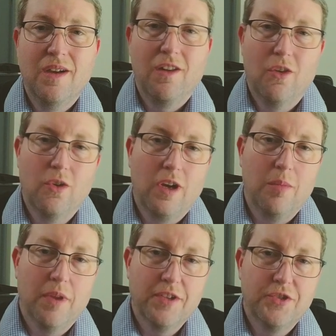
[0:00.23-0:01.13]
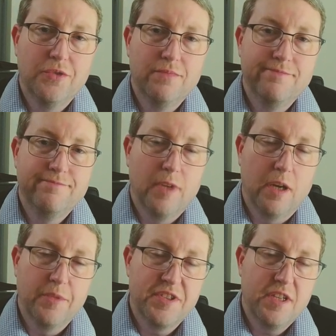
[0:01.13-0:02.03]
Hello, God bless you. My
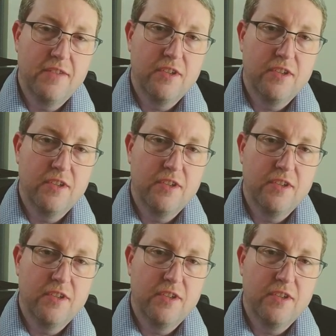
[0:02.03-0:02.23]
name is Steve